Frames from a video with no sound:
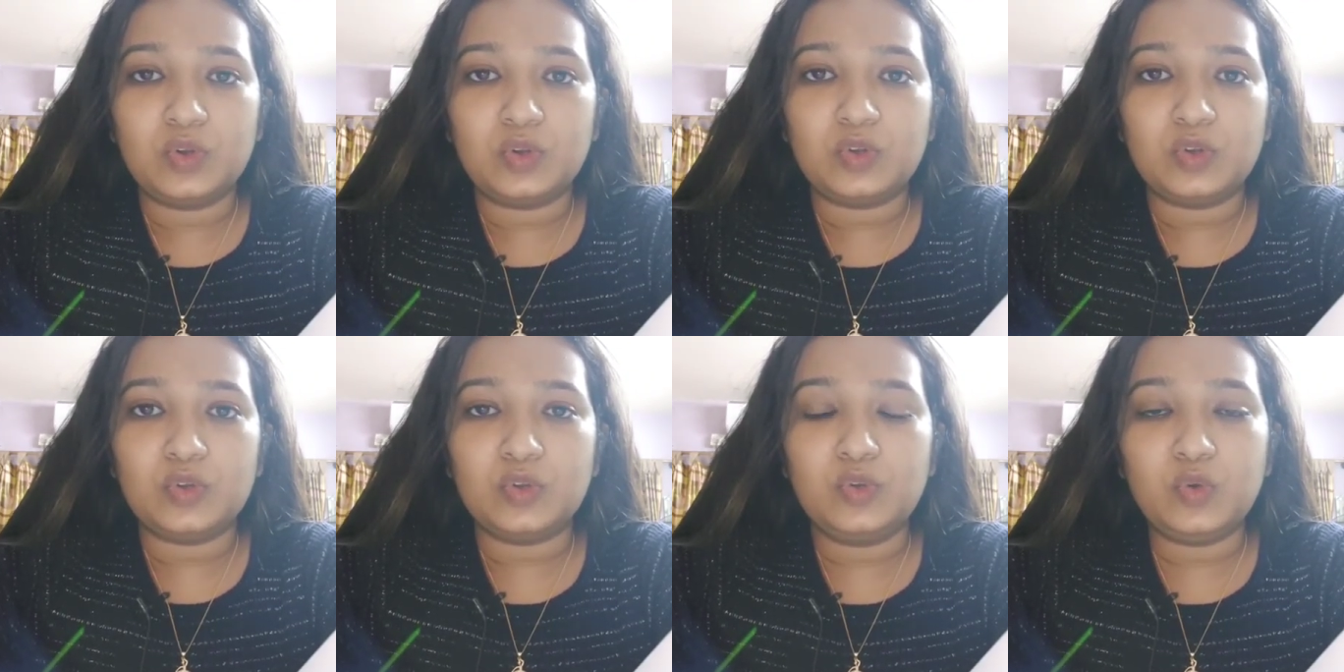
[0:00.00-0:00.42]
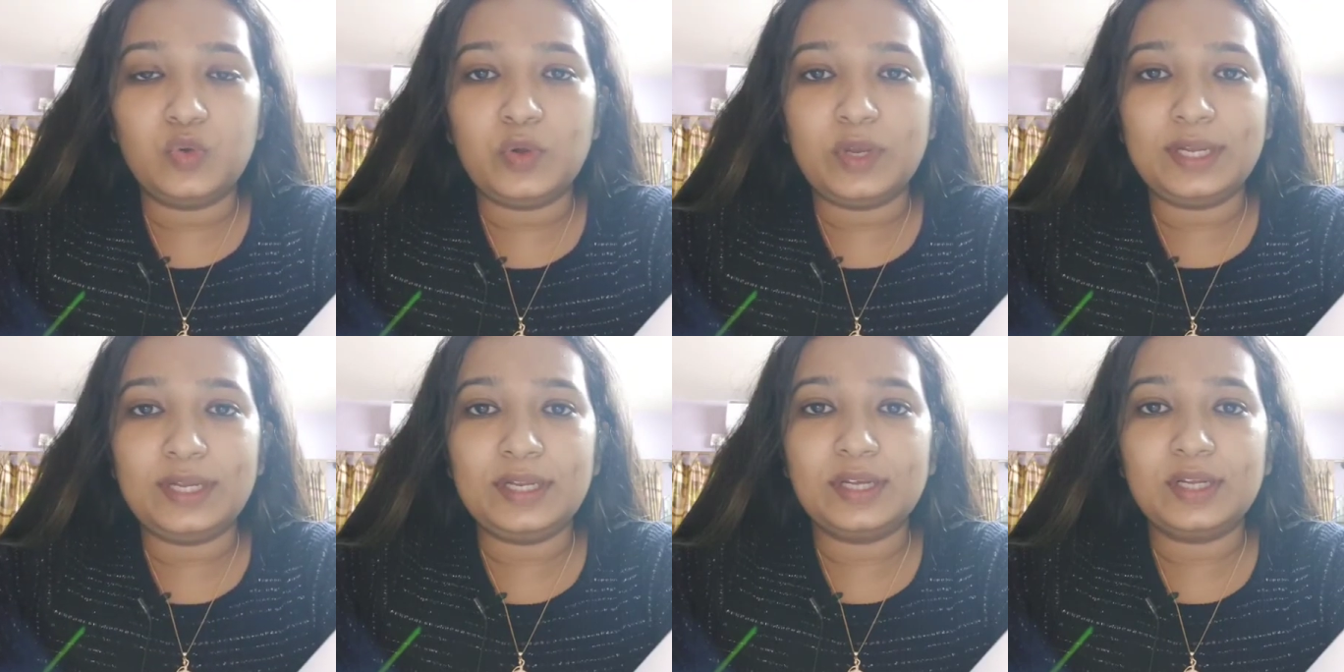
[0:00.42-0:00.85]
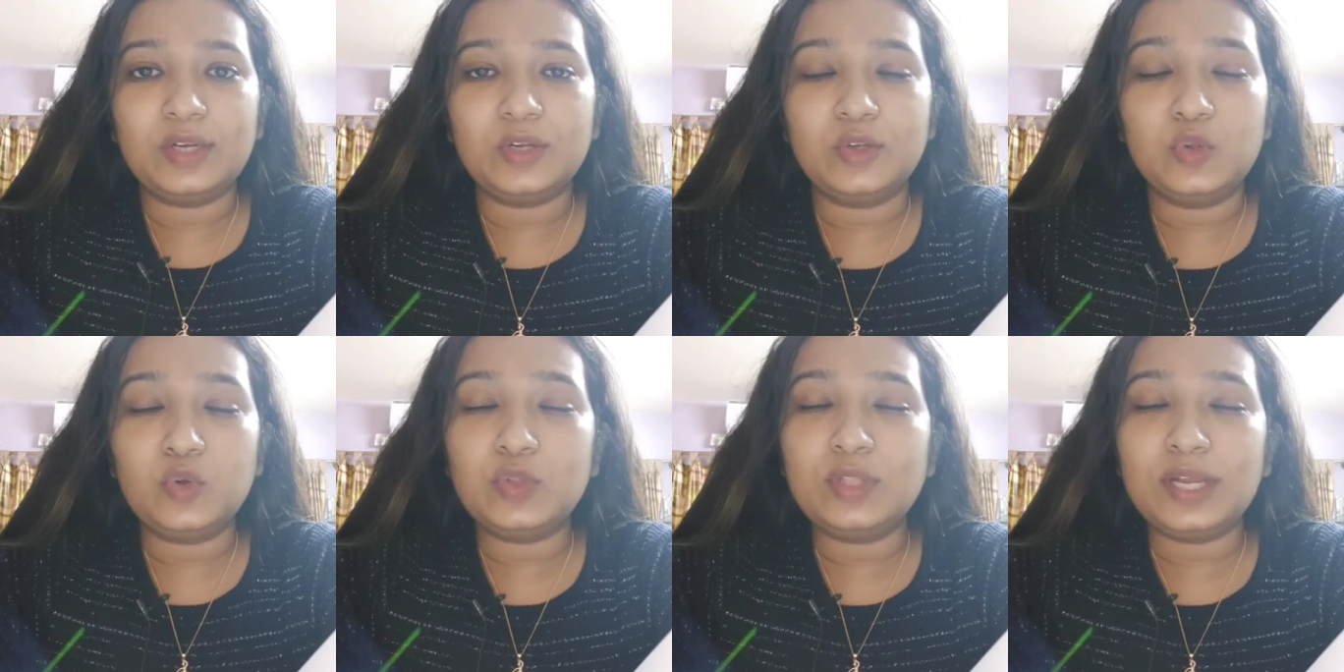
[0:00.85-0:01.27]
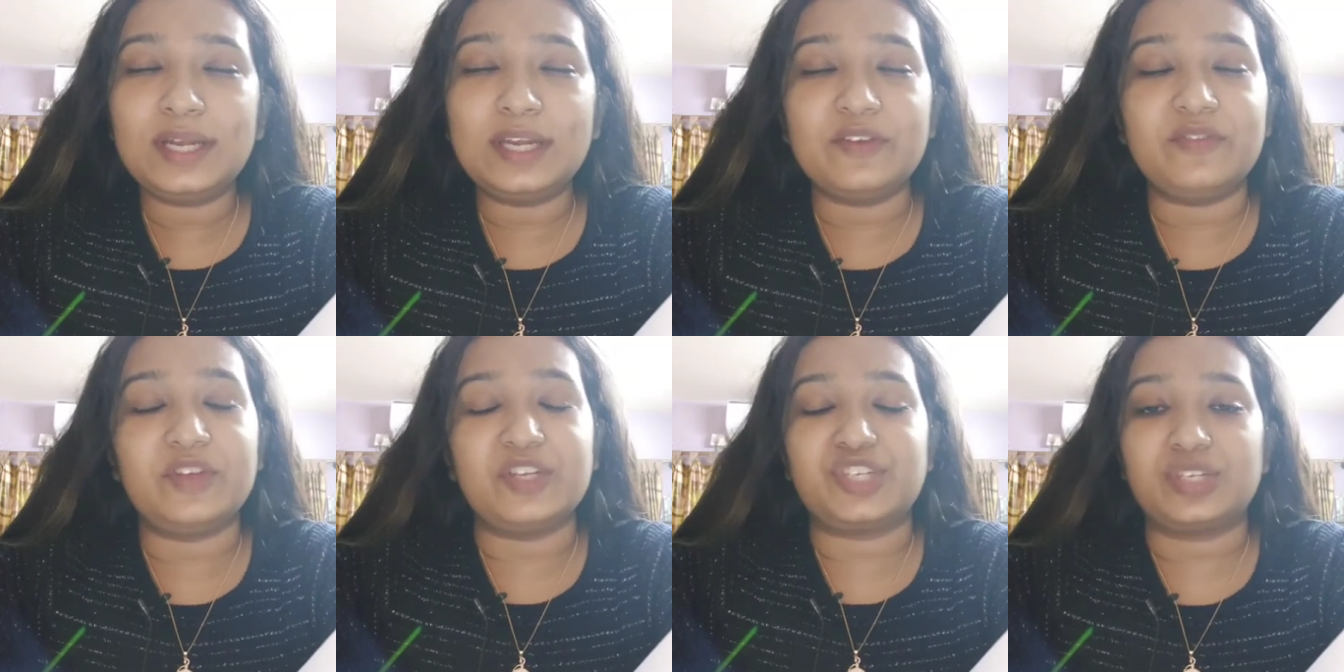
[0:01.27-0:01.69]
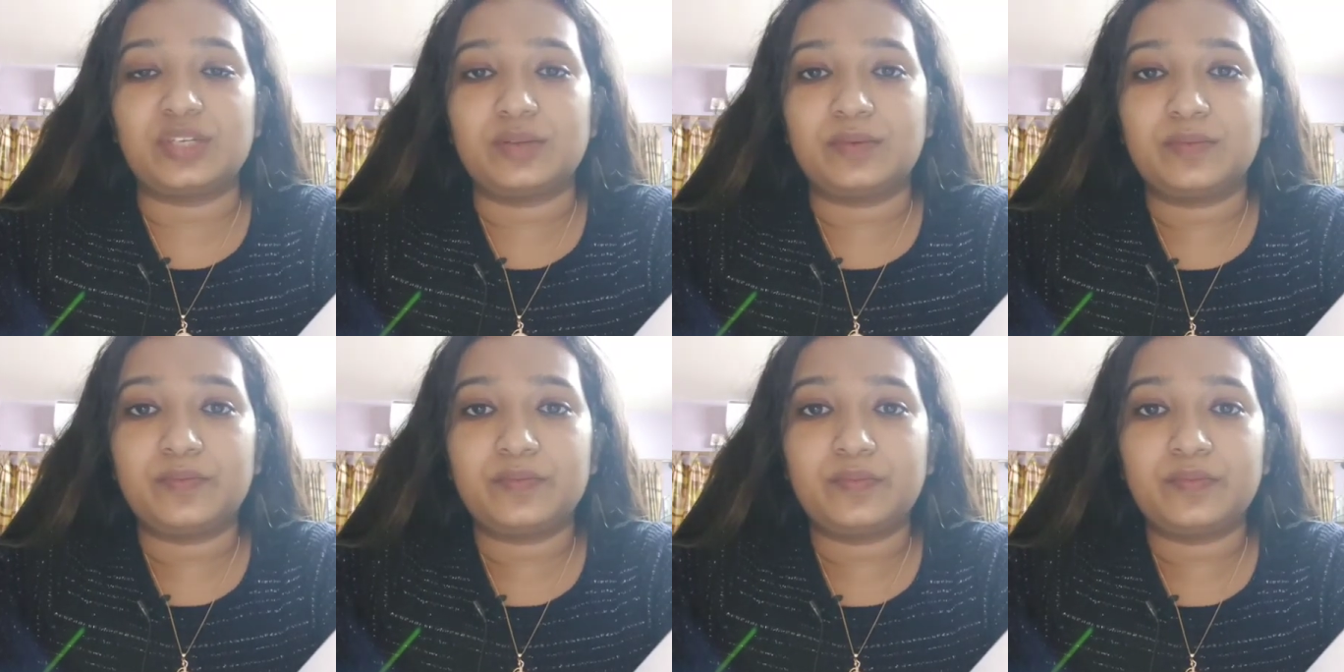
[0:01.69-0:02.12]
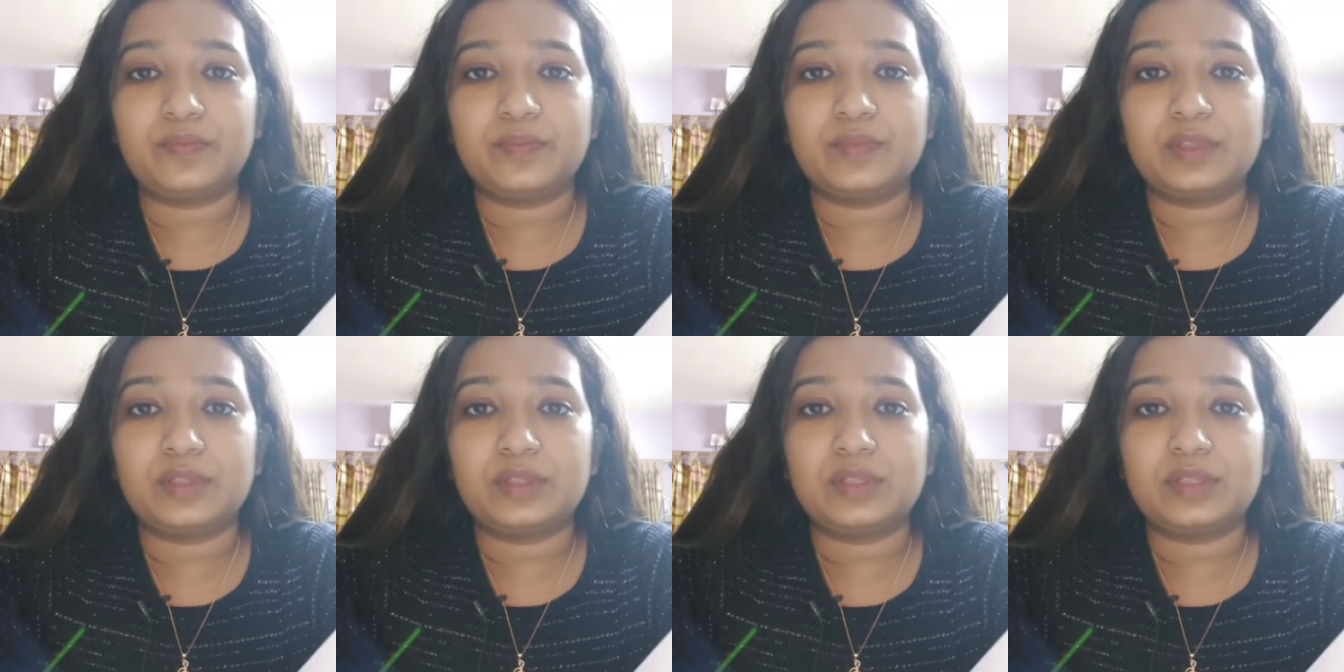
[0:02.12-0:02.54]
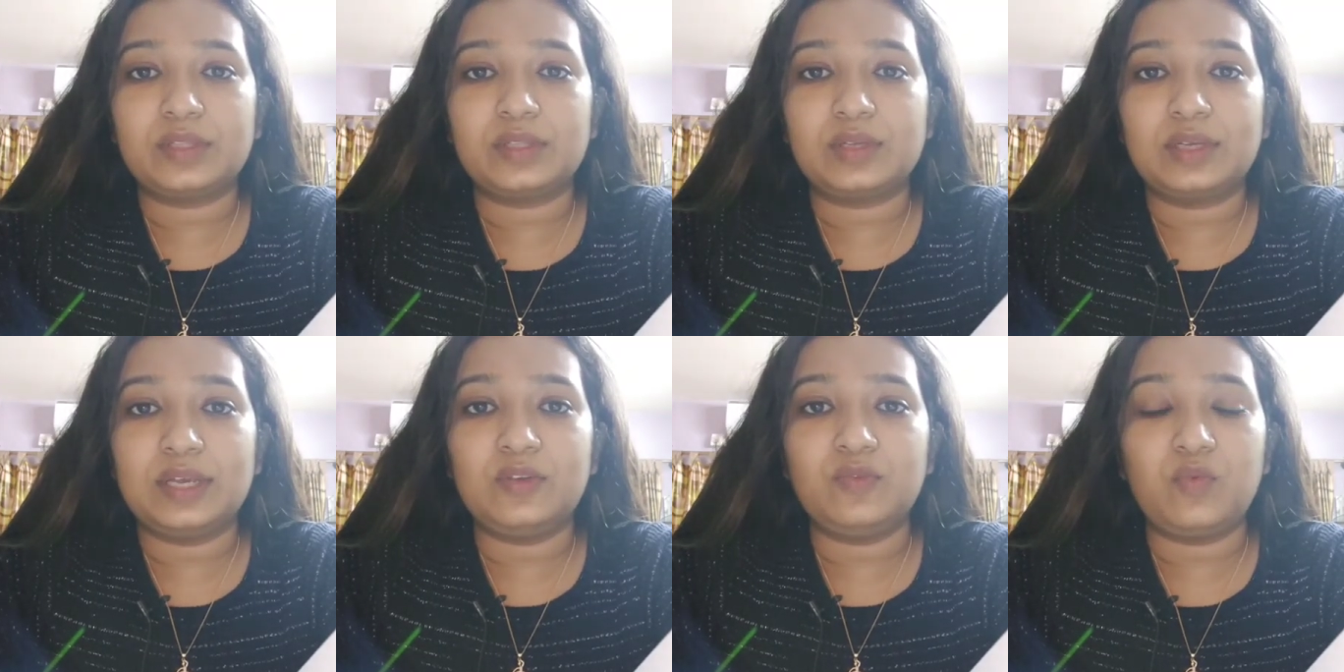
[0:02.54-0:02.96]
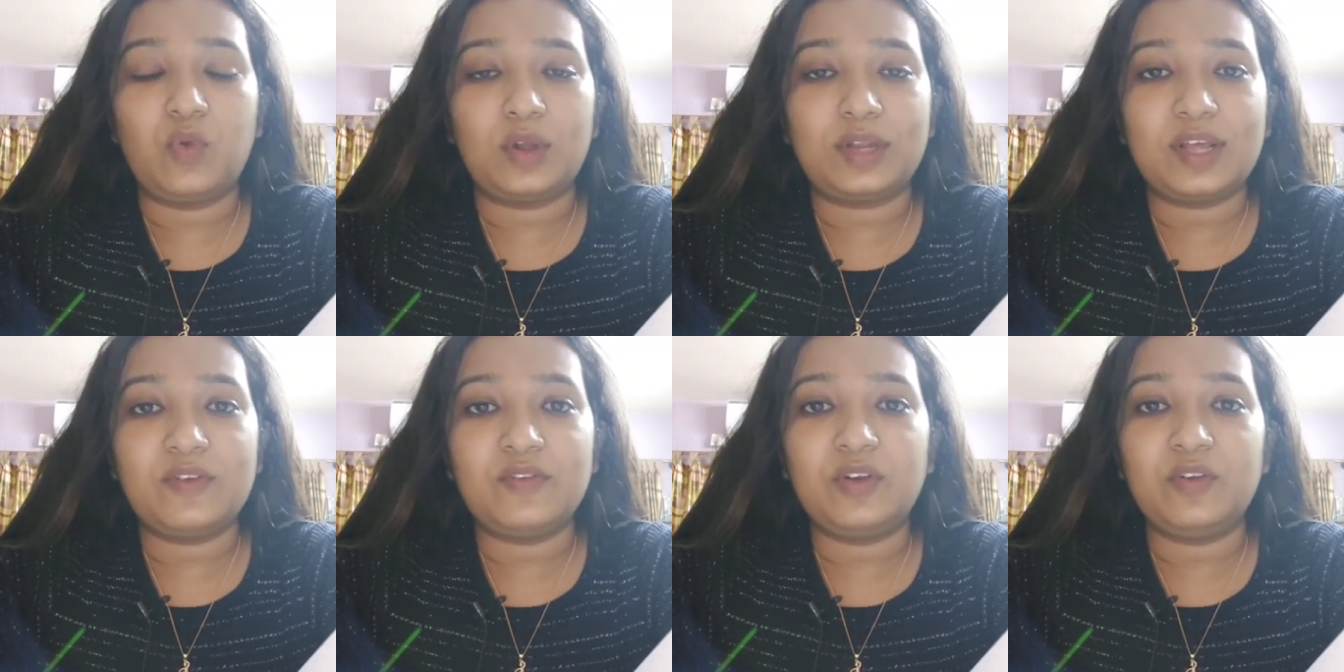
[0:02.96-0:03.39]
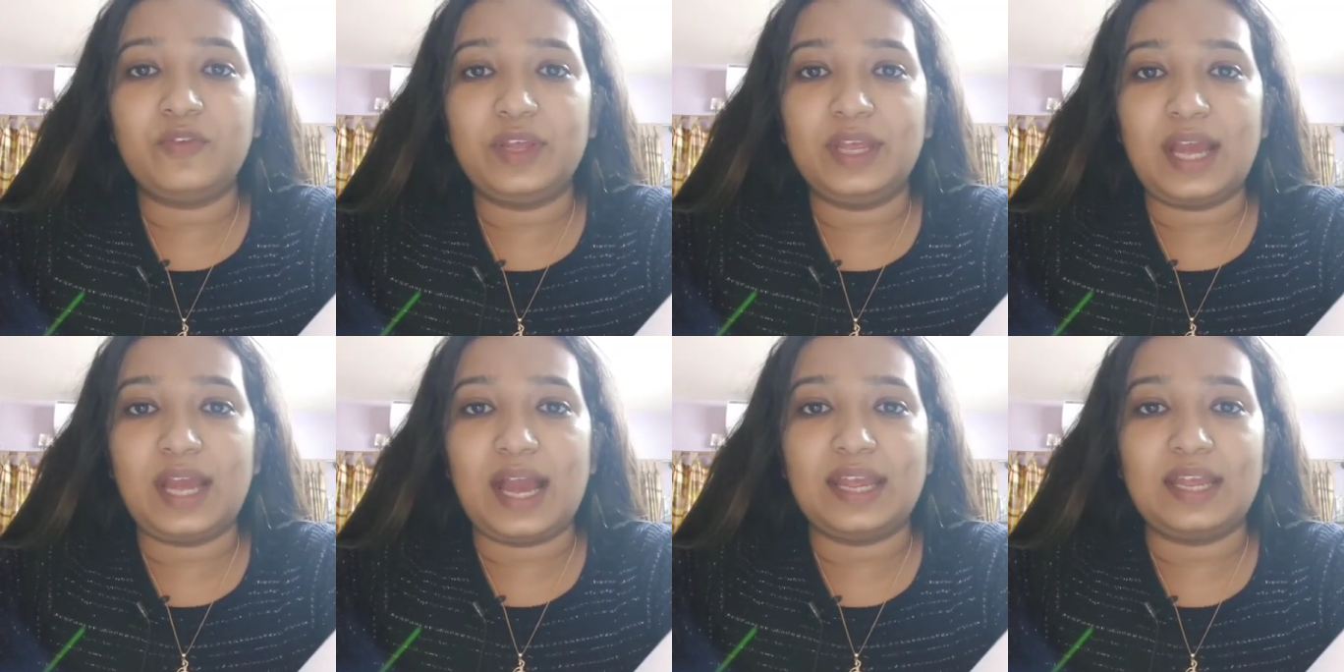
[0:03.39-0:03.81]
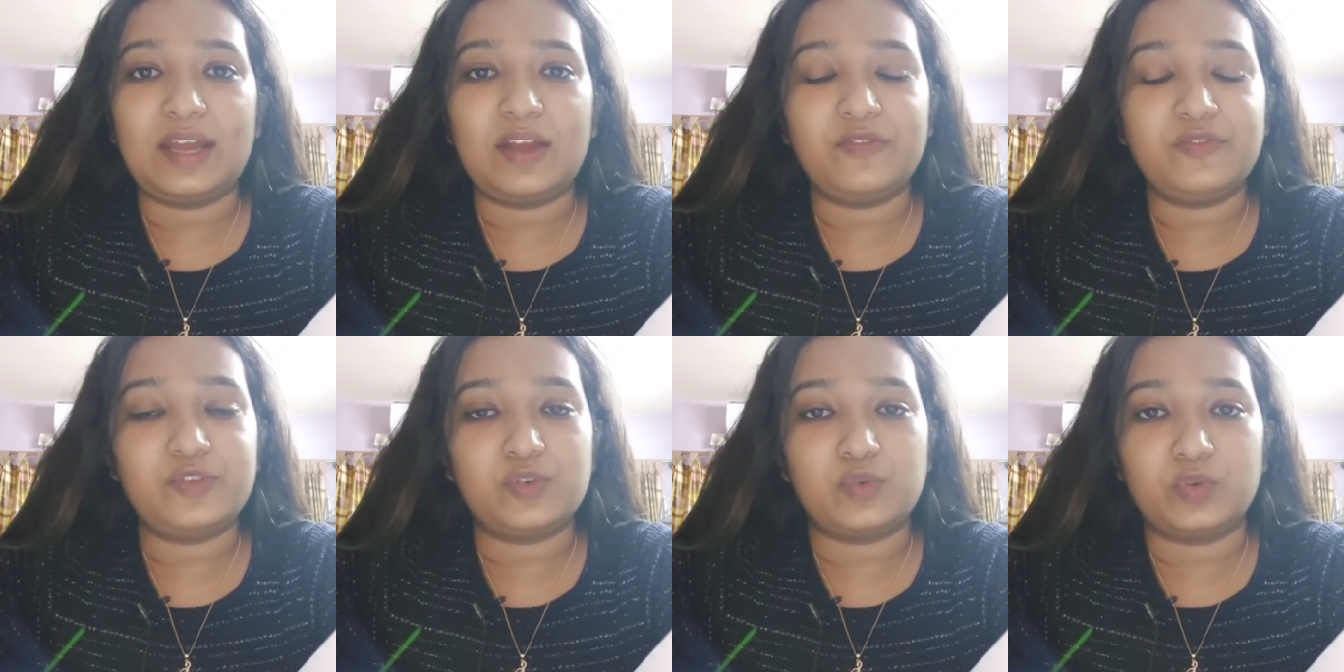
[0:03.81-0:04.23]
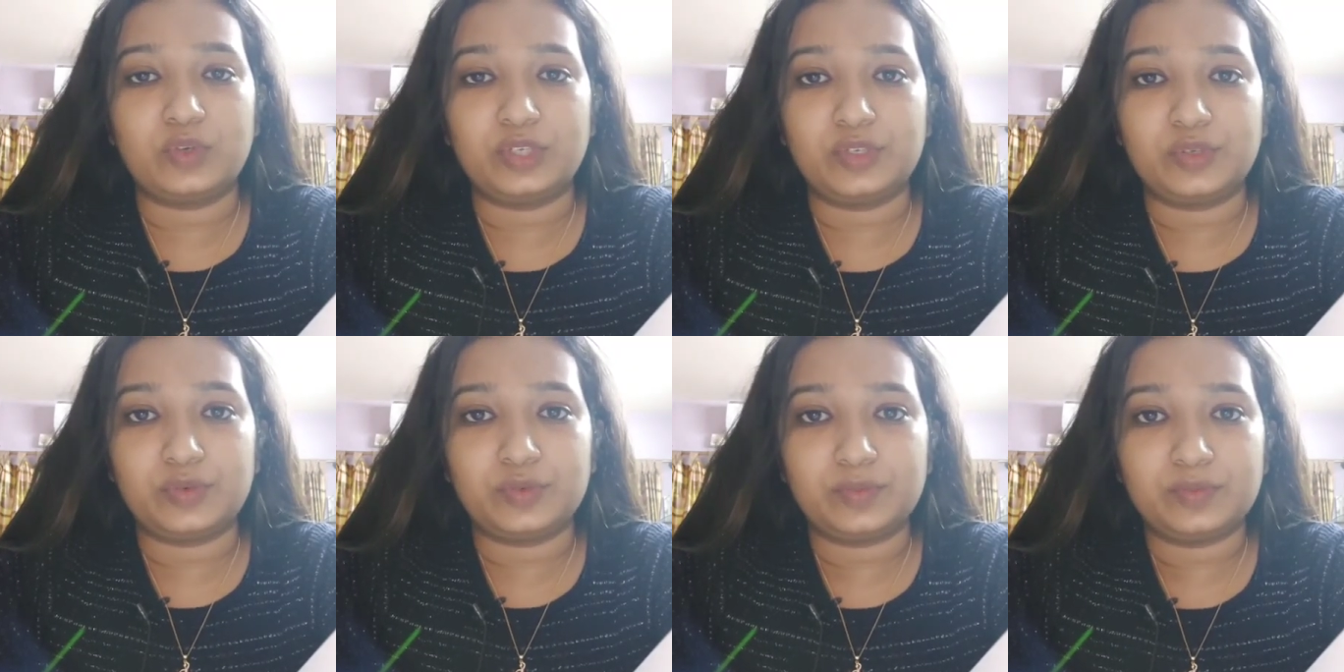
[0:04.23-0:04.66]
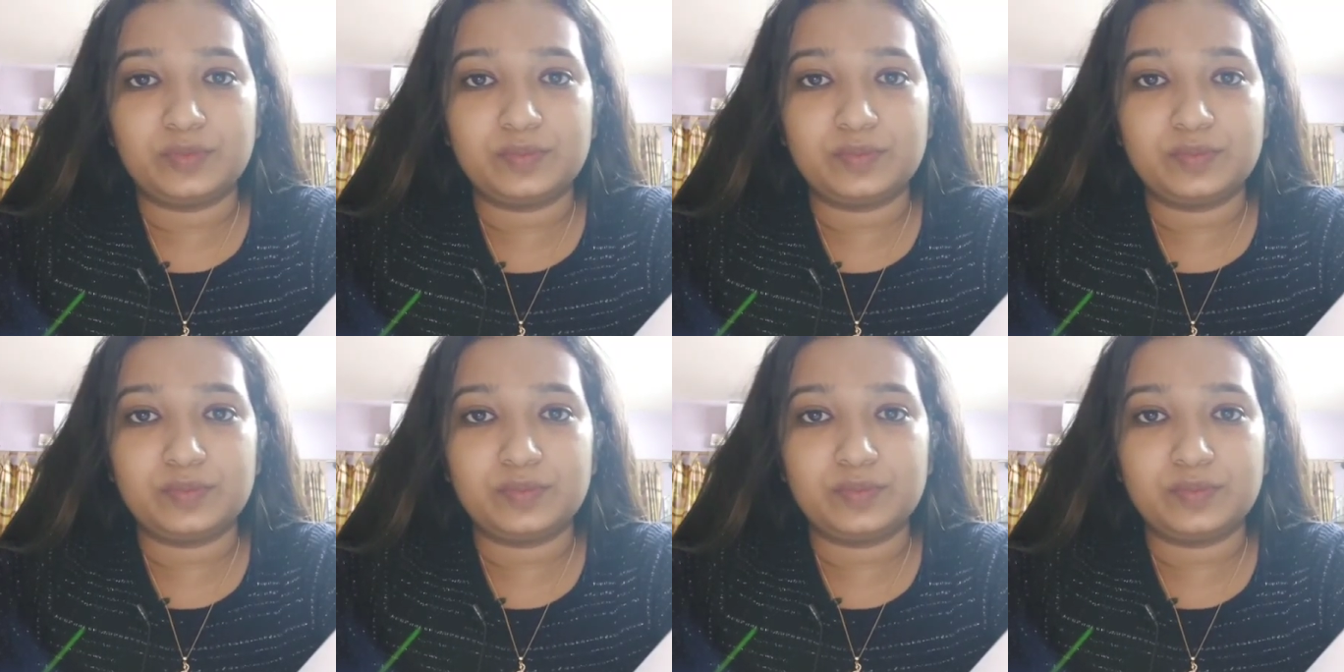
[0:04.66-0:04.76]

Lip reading: do the division in whatever way I have showed you.